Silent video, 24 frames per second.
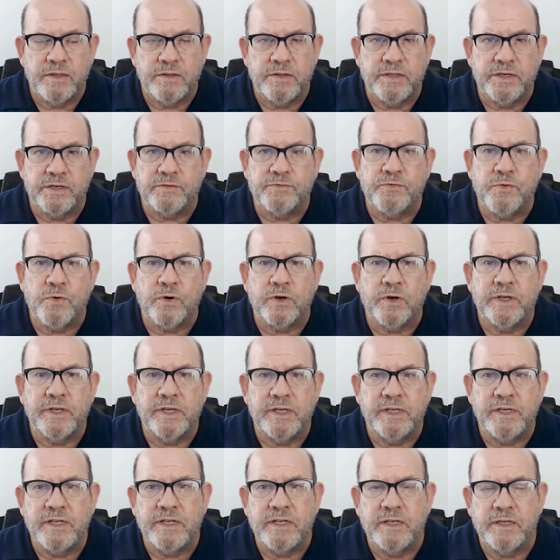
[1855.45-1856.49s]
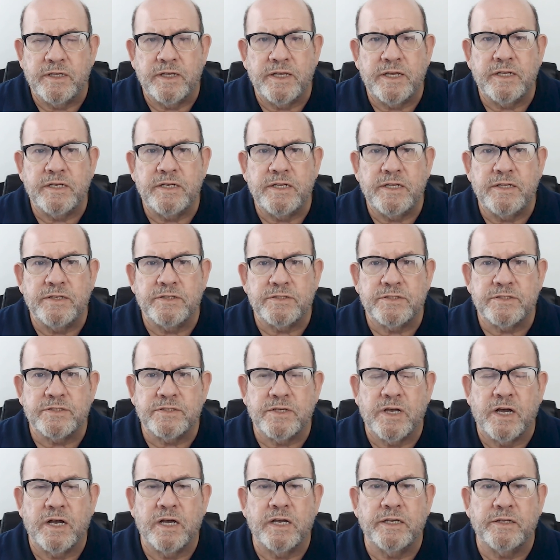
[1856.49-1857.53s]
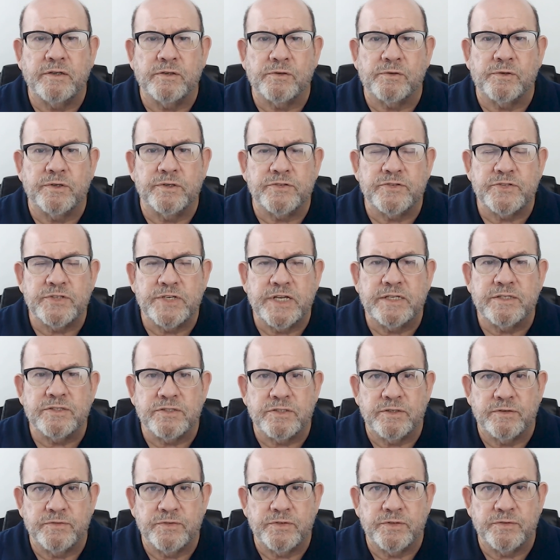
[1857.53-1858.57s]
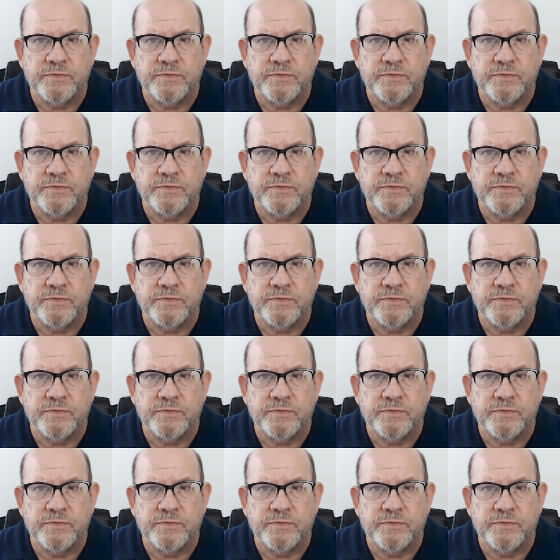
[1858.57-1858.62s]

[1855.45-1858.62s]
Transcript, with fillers: Therefore, any, any sign or a sense of